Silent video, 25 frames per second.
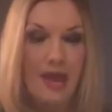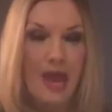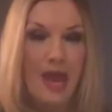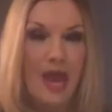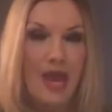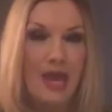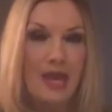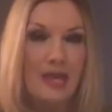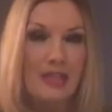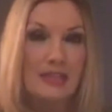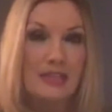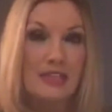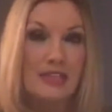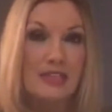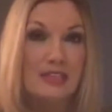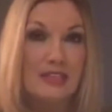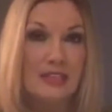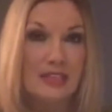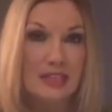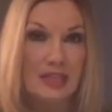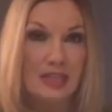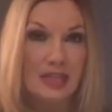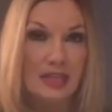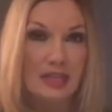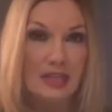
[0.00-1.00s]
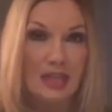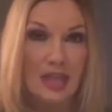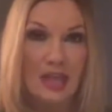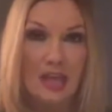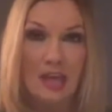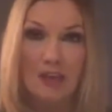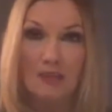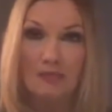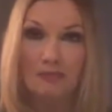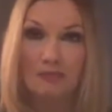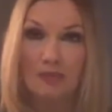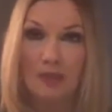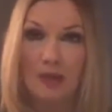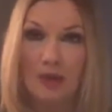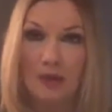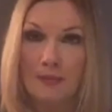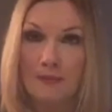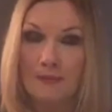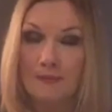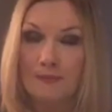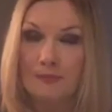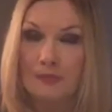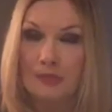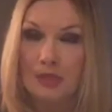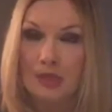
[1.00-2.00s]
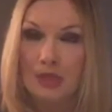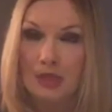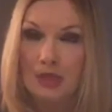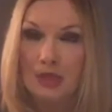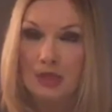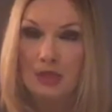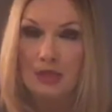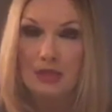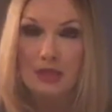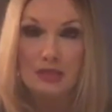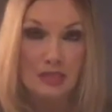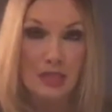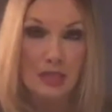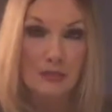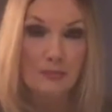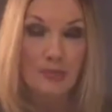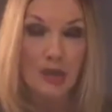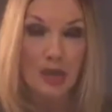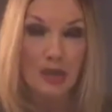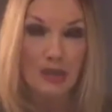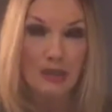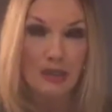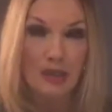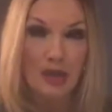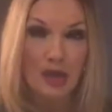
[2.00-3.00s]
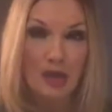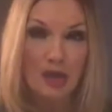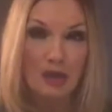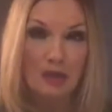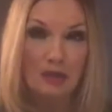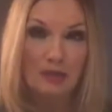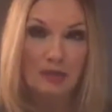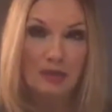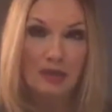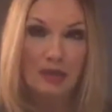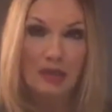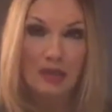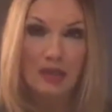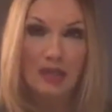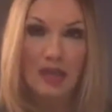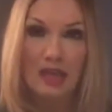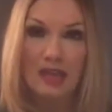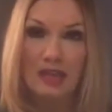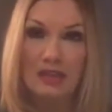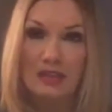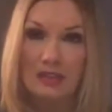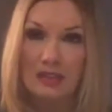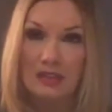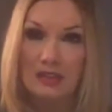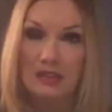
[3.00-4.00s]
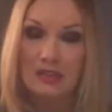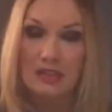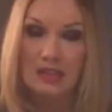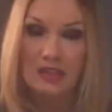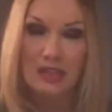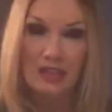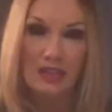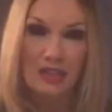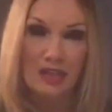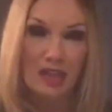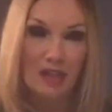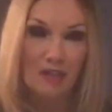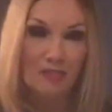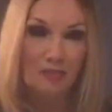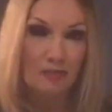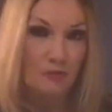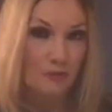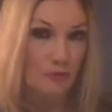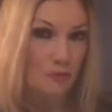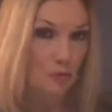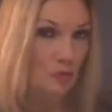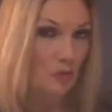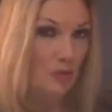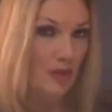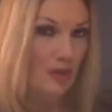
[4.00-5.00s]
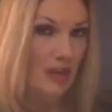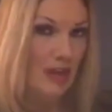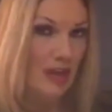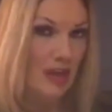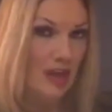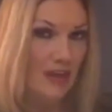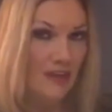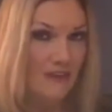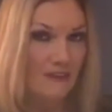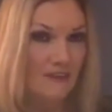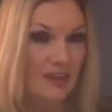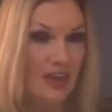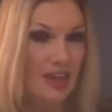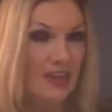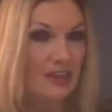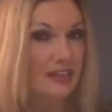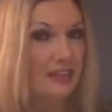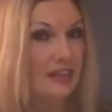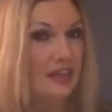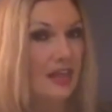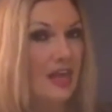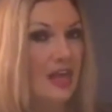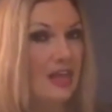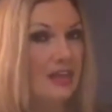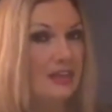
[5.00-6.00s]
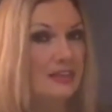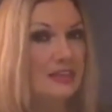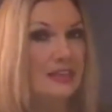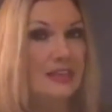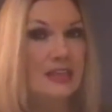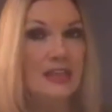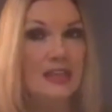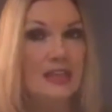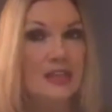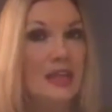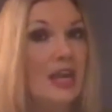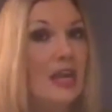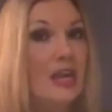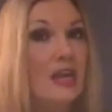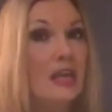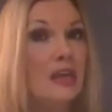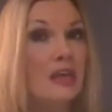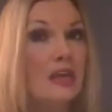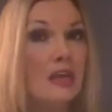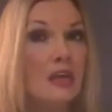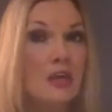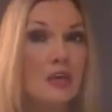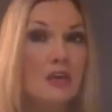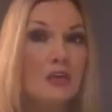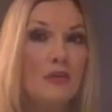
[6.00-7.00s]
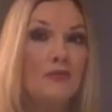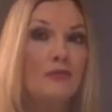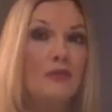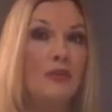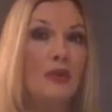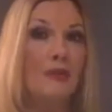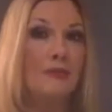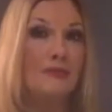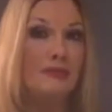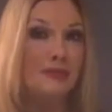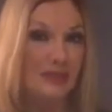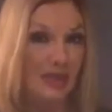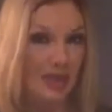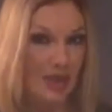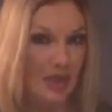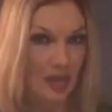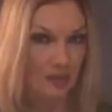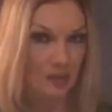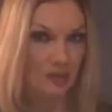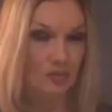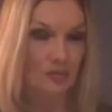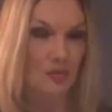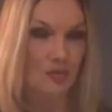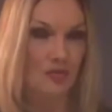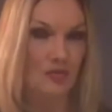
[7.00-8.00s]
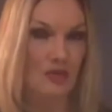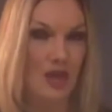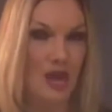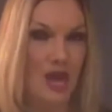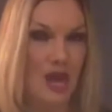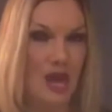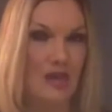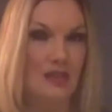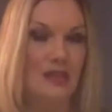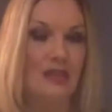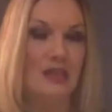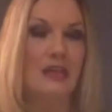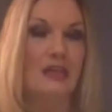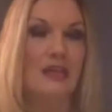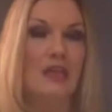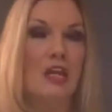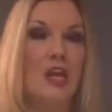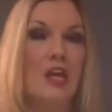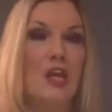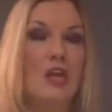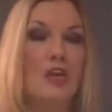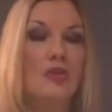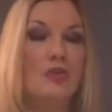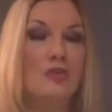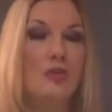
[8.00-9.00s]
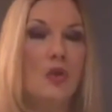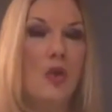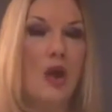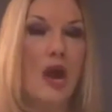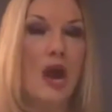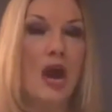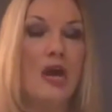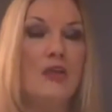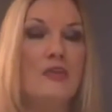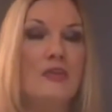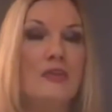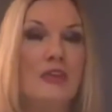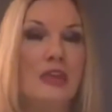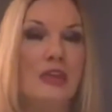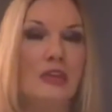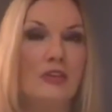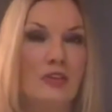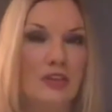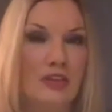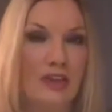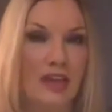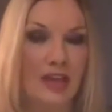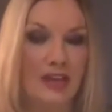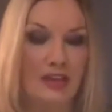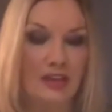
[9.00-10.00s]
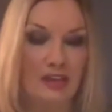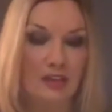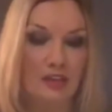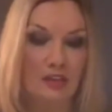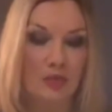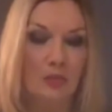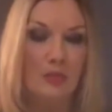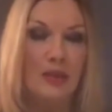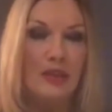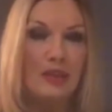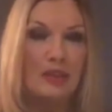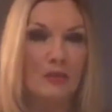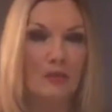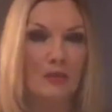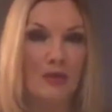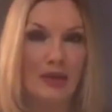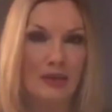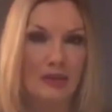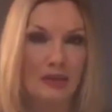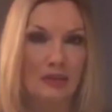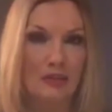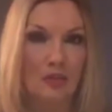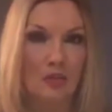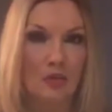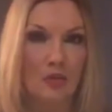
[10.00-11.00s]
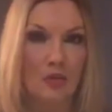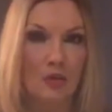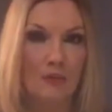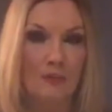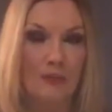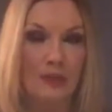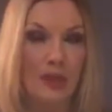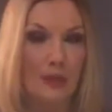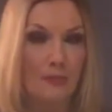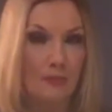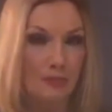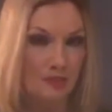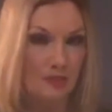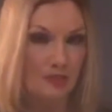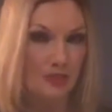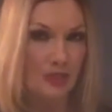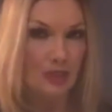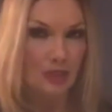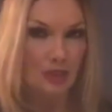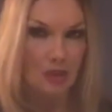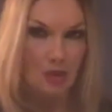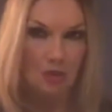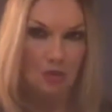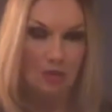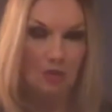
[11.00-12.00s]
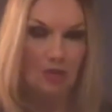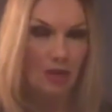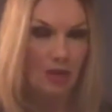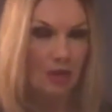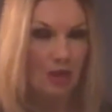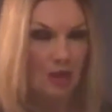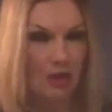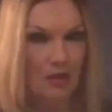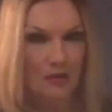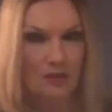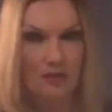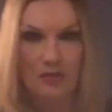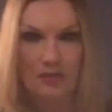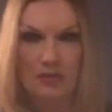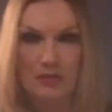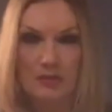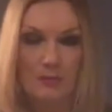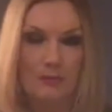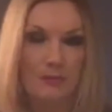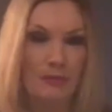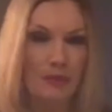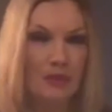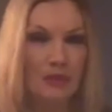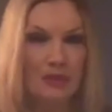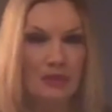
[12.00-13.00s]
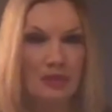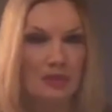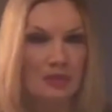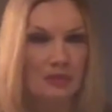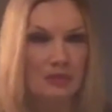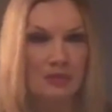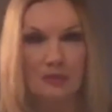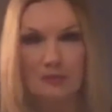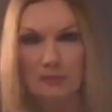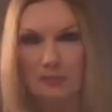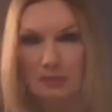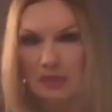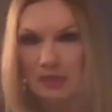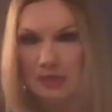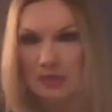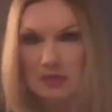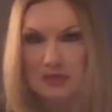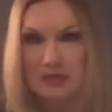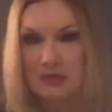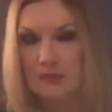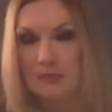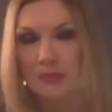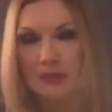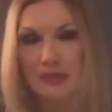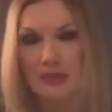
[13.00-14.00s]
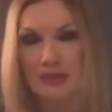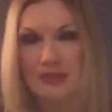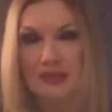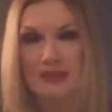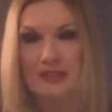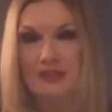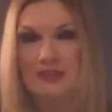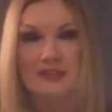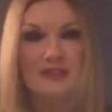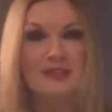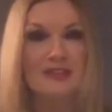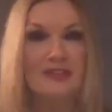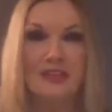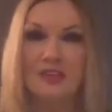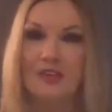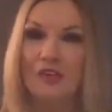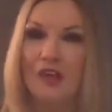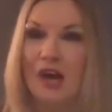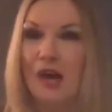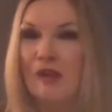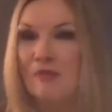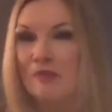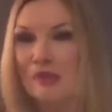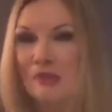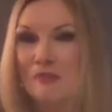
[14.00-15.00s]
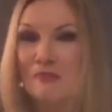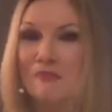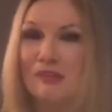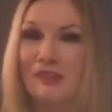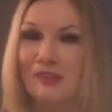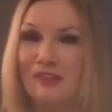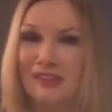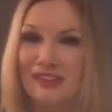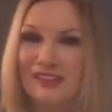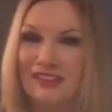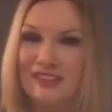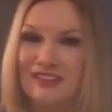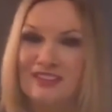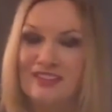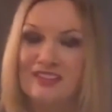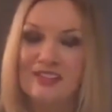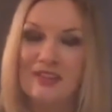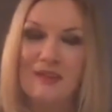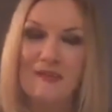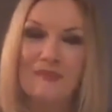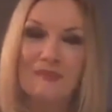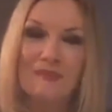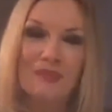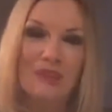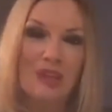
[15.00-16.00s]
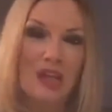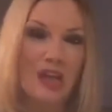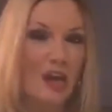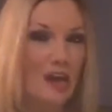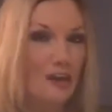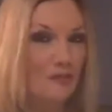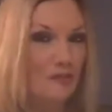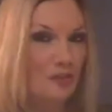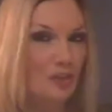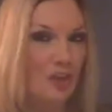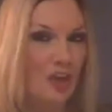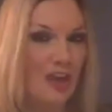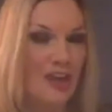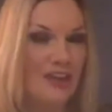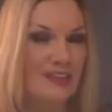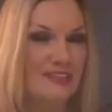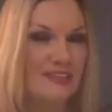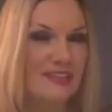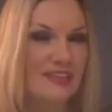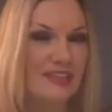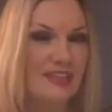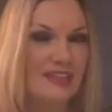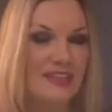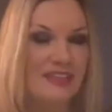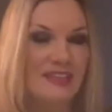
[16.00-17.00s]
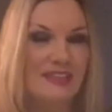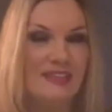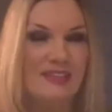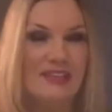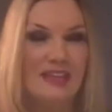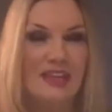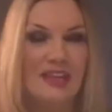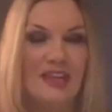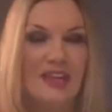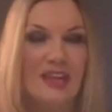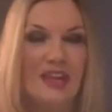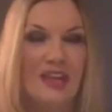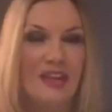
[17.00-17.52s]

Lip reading: had DNA from the dead bodyguard, it had DNA from Troy Ave, and it had DNA from Taxstone on it. So how do they look at it? The way they write it in the court papers, they go, there's a billions and billions and billions, how many billions of chances,